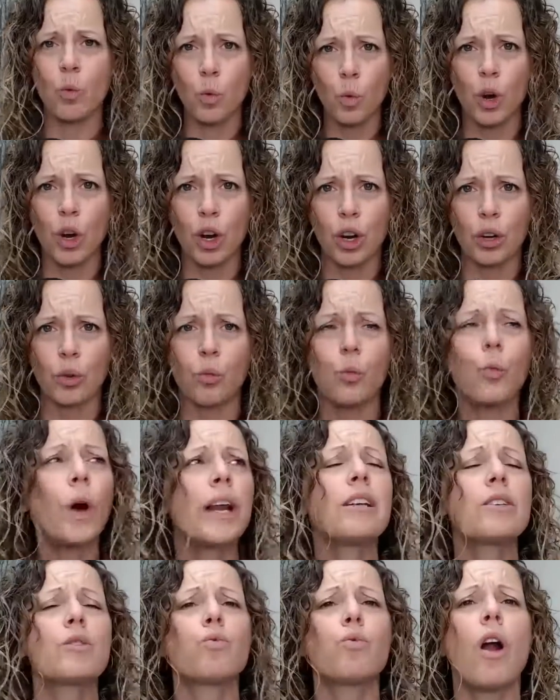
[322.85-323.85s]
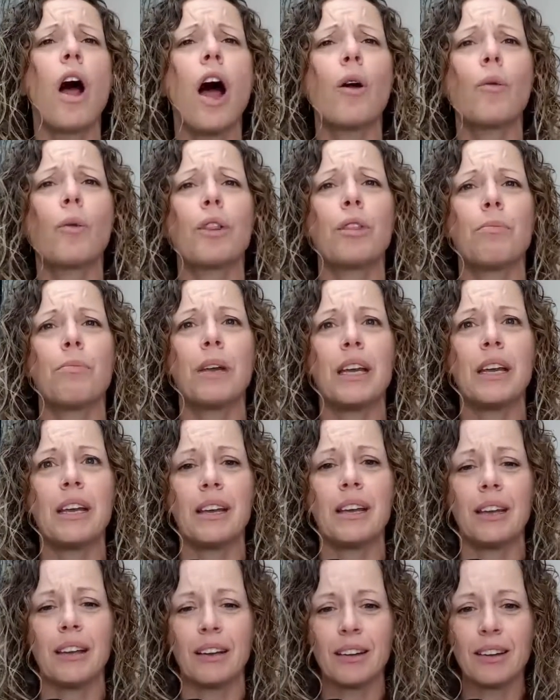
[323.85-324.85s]
work. What is wrong with
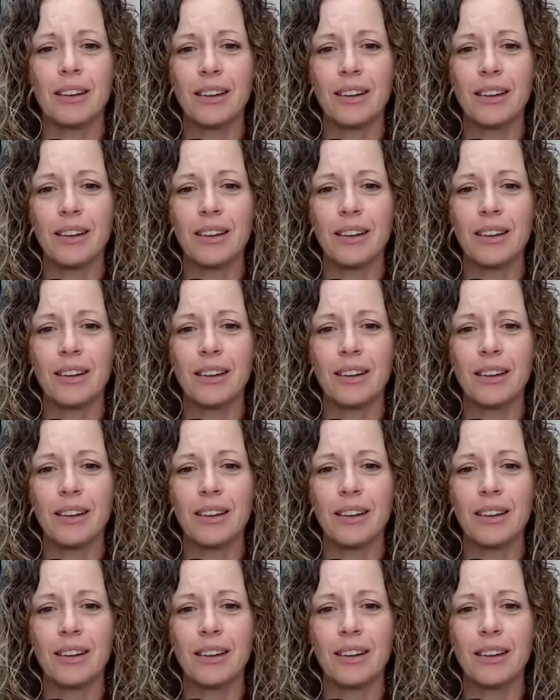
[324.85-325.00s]
me?